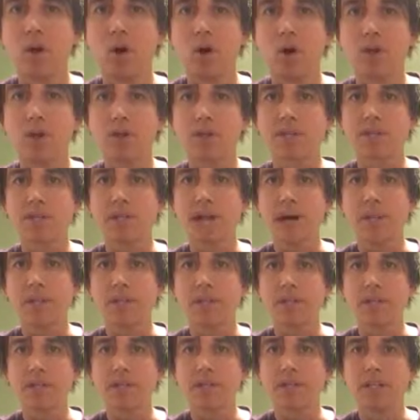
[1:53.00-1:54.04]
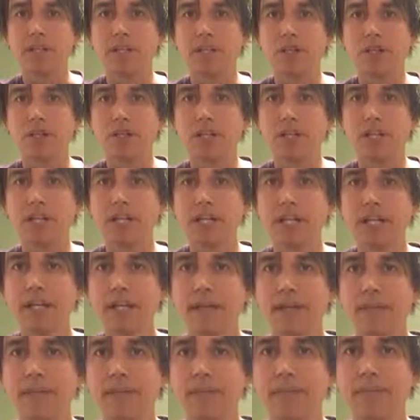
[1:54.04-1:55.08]
whole step to
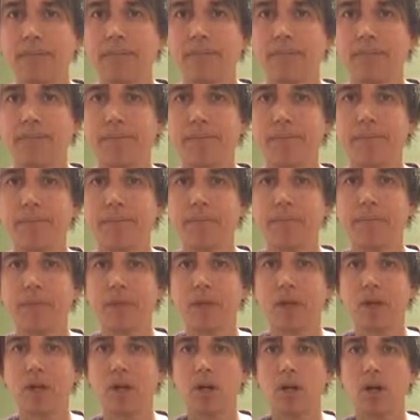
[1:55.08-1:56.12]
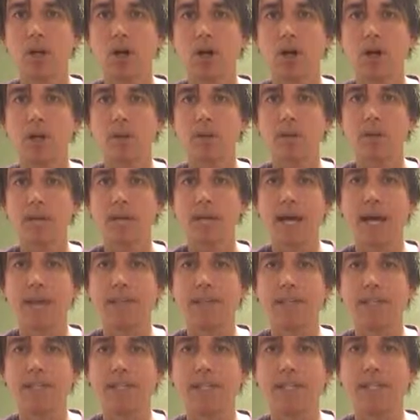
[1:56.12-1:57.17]
G, whole
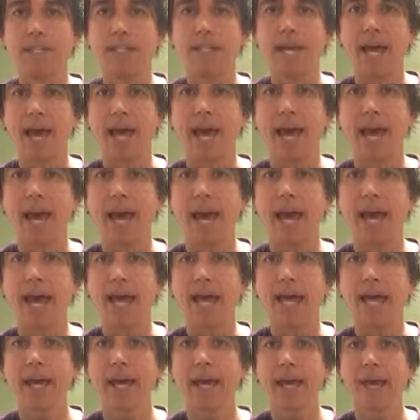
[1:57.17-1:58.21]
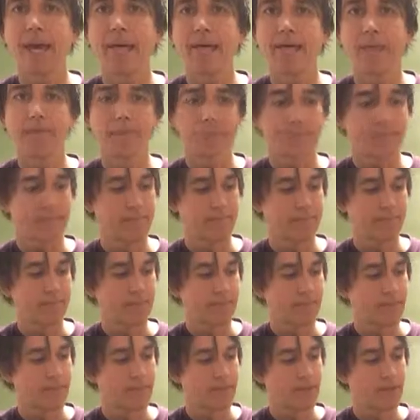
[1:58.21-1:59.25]
step to A,
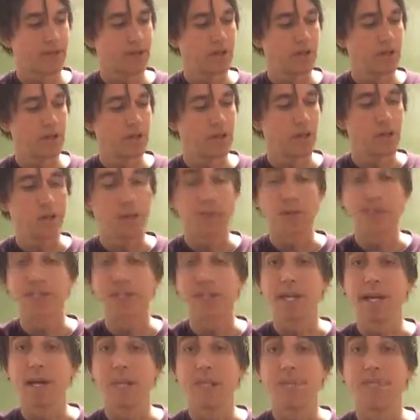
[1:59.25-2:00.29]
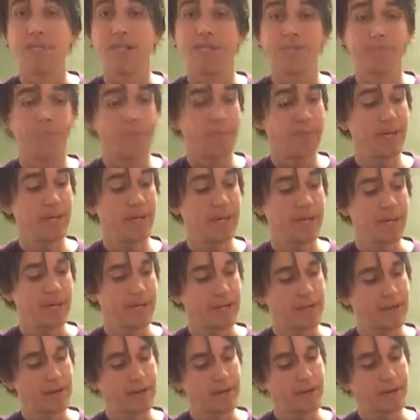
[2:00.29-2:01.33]
whole step to
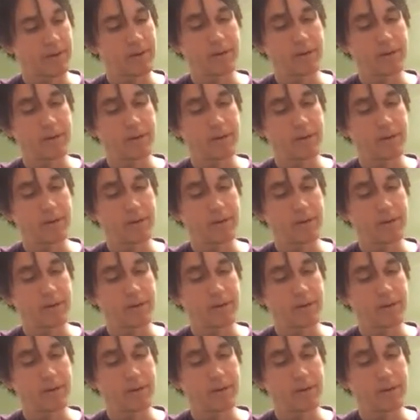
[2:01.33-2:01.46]
B,